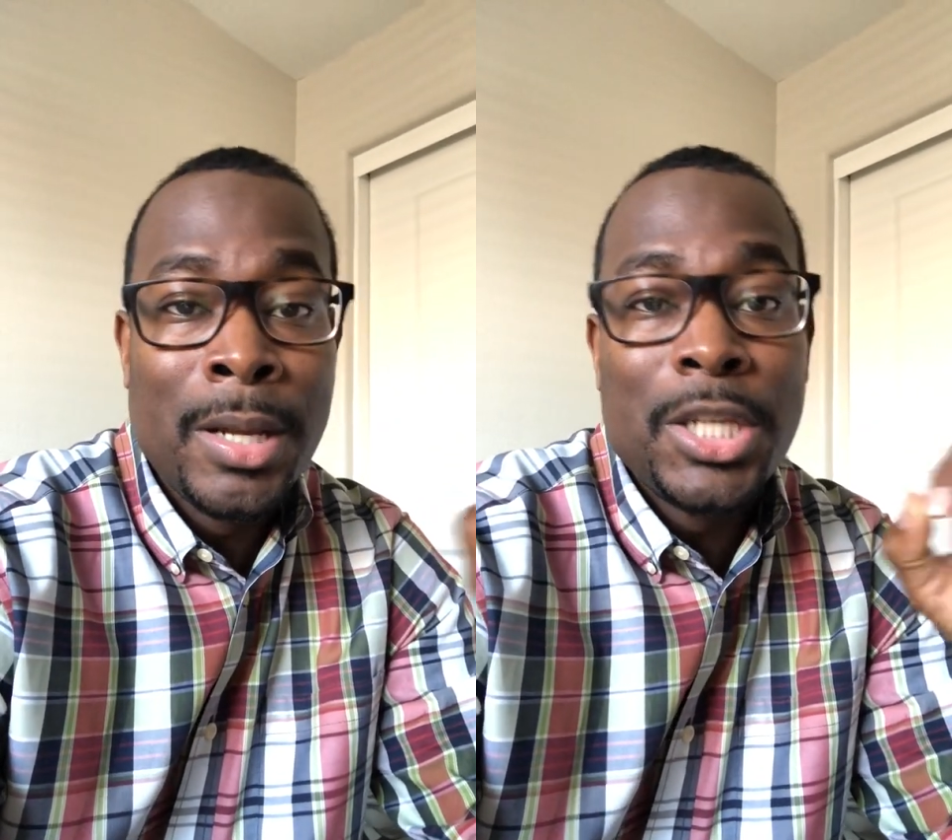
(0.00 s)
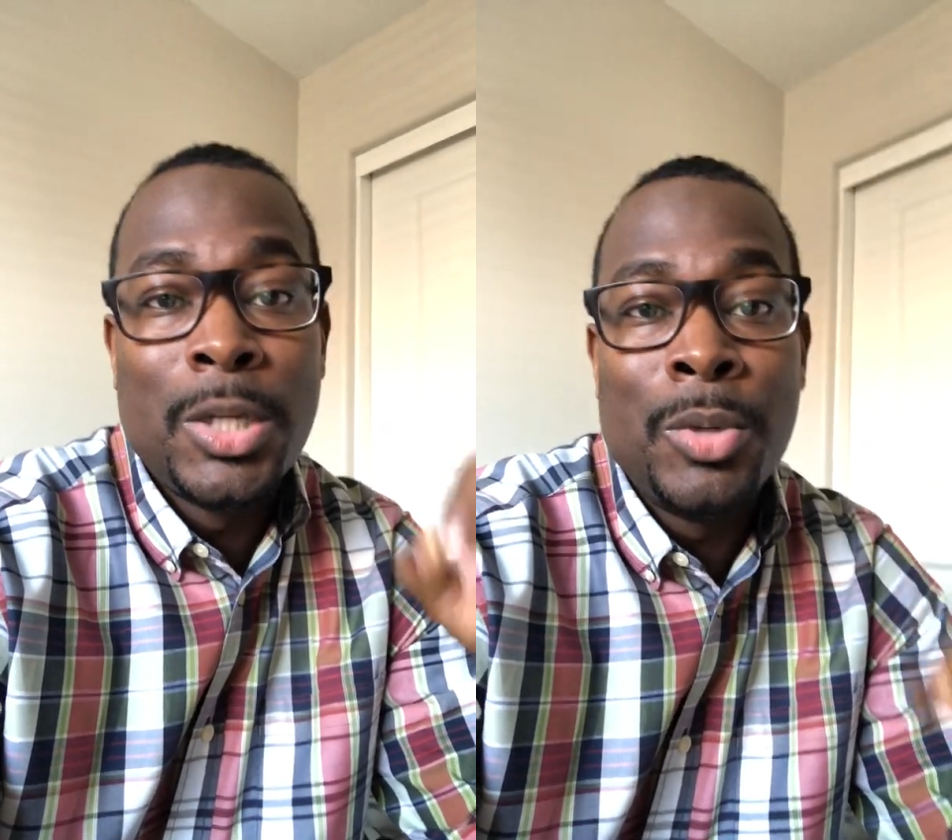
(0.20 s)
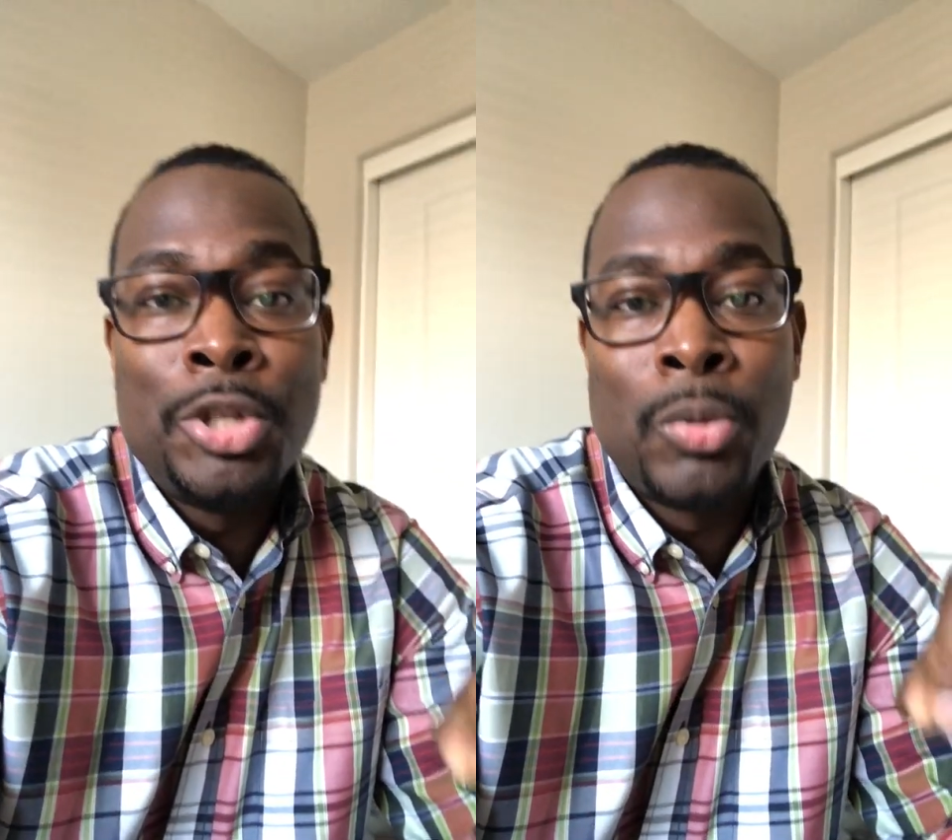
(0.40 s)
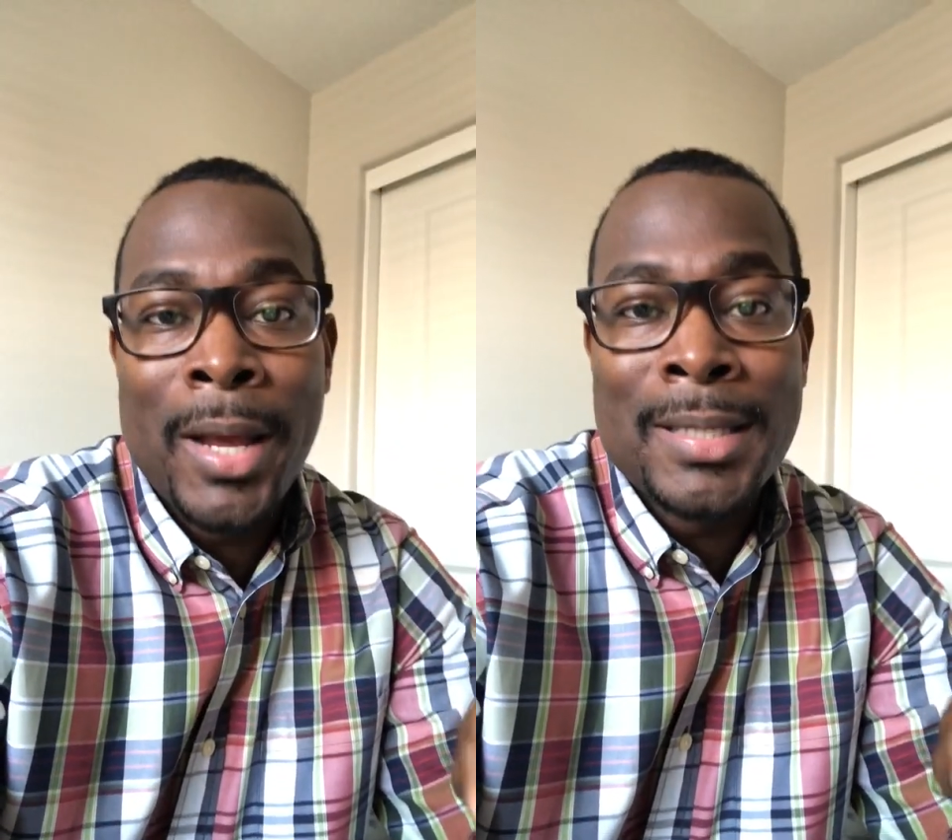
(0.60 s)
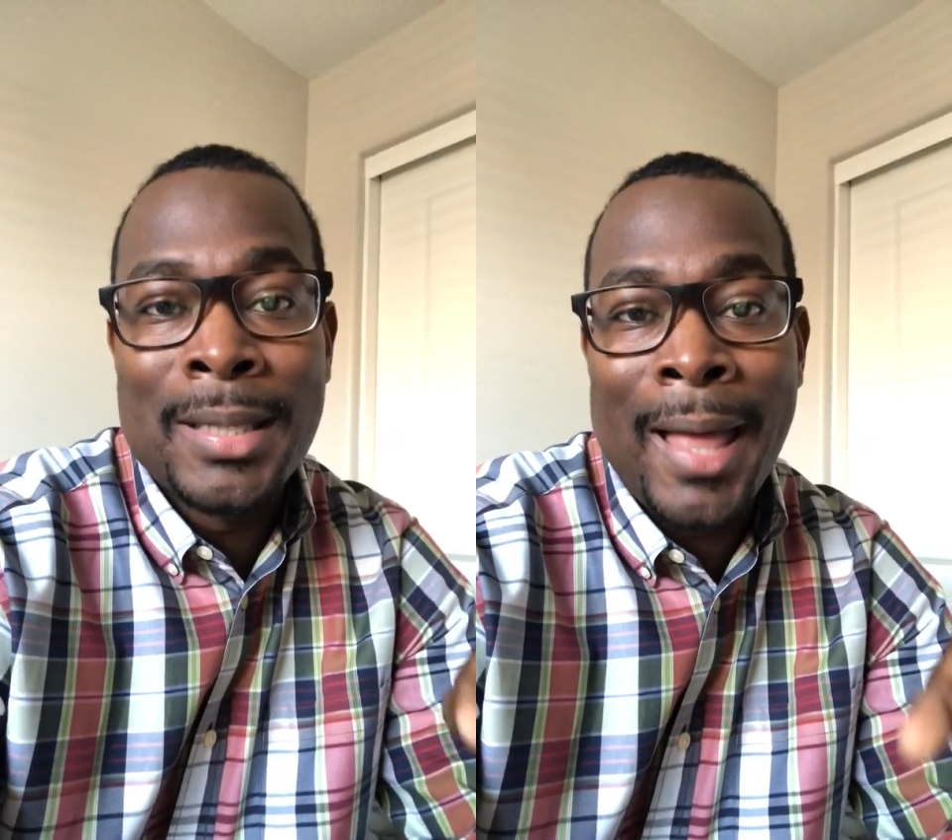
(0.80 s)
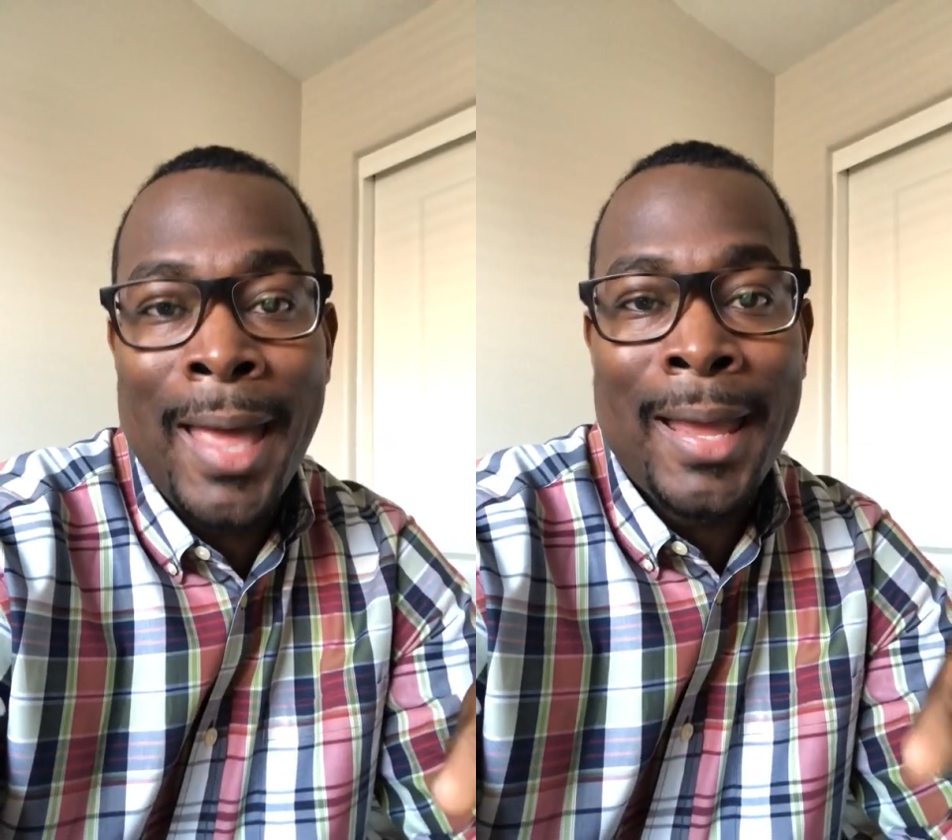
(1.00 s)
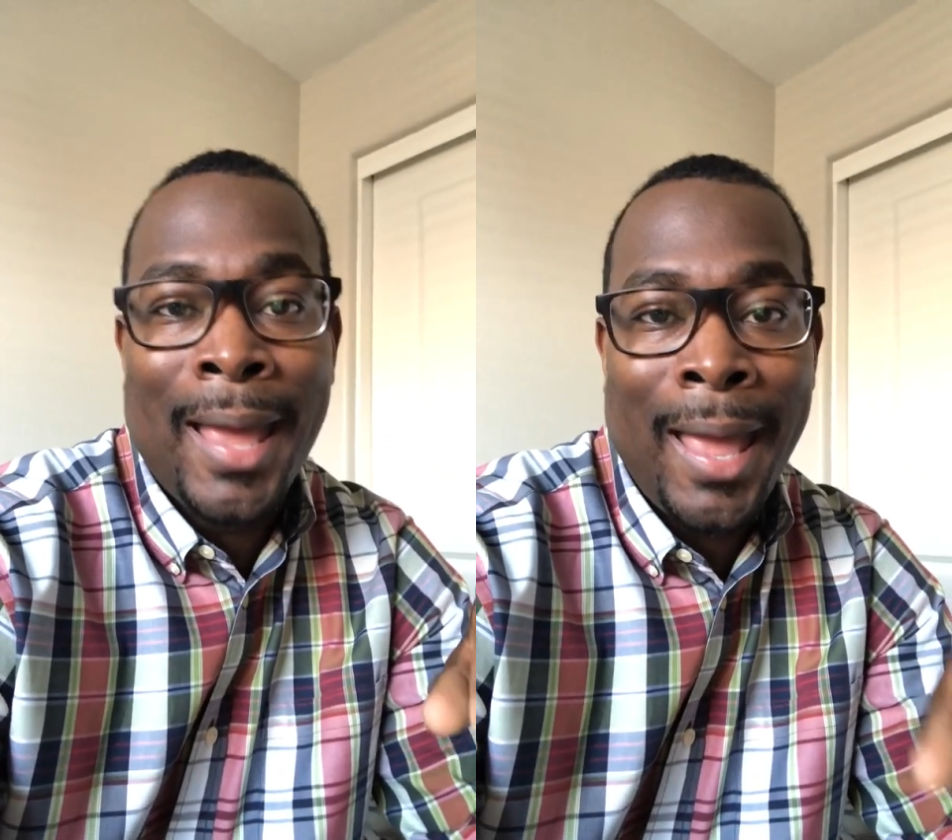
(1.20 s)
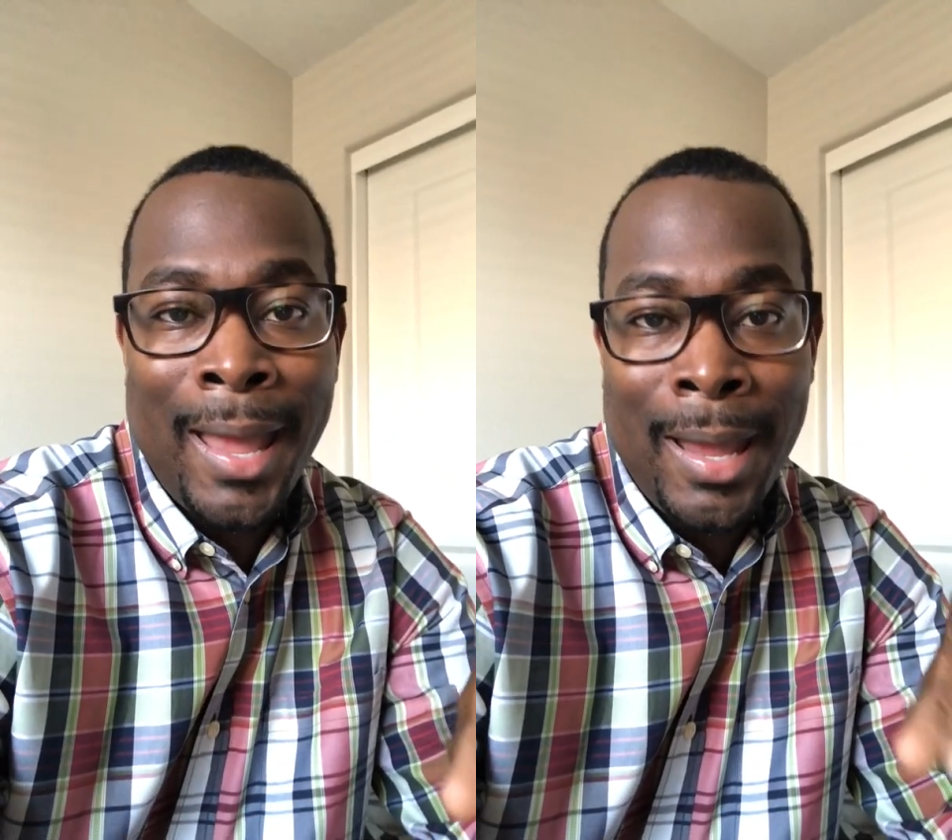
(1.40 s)
she would dress like
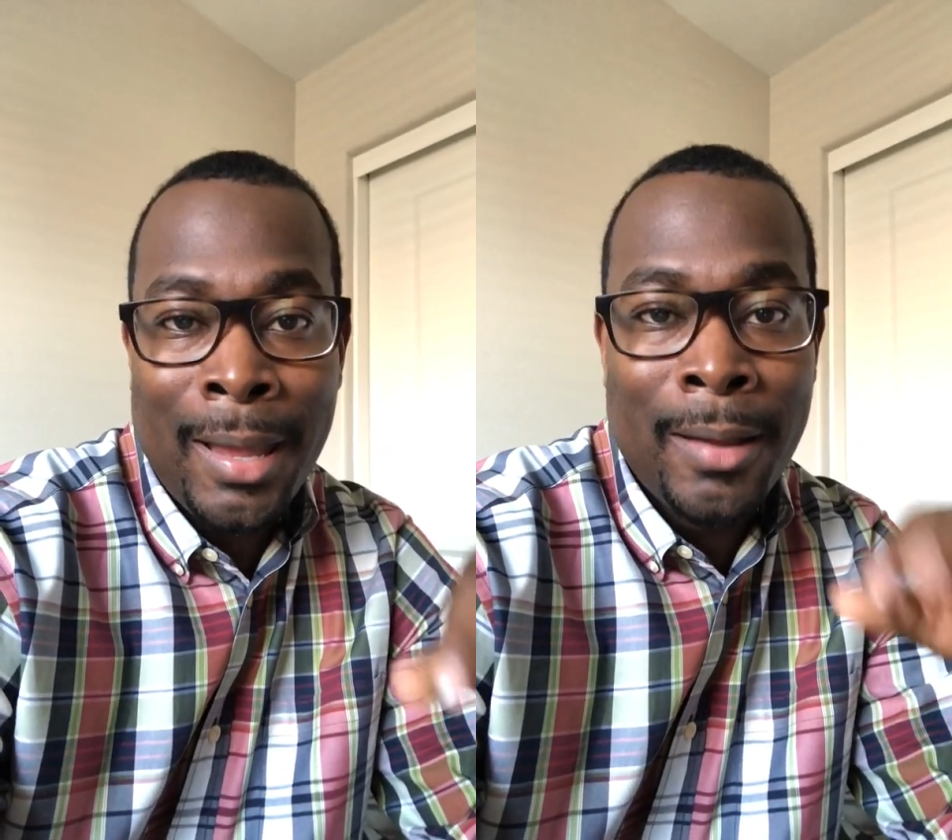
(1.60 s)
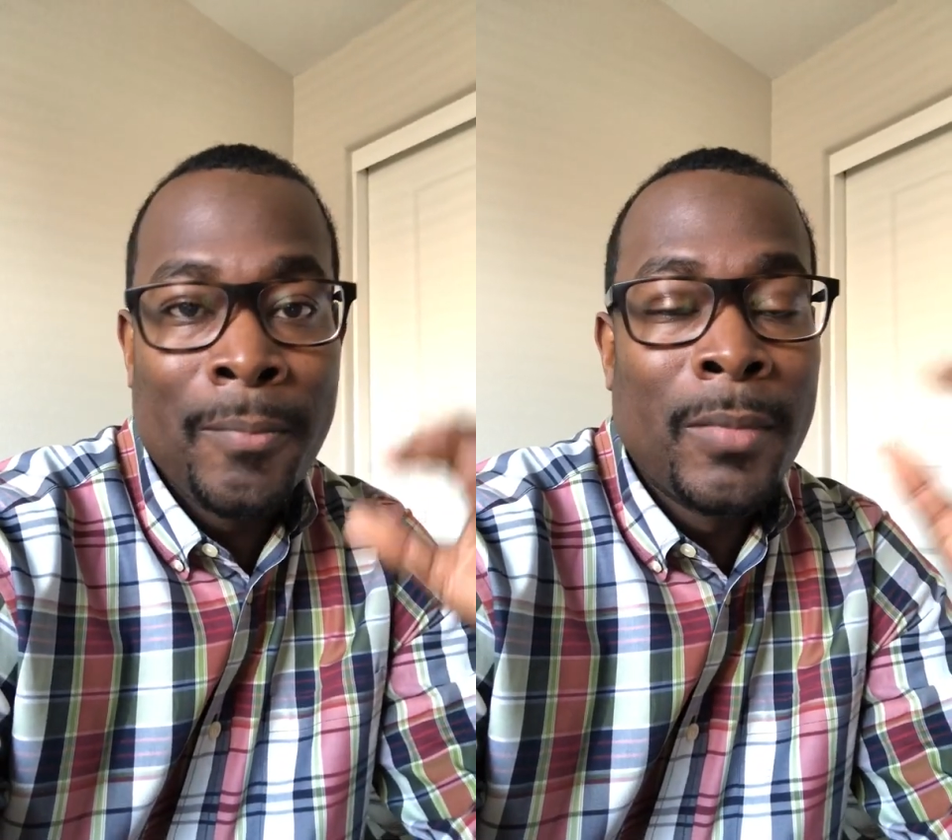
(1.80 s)
a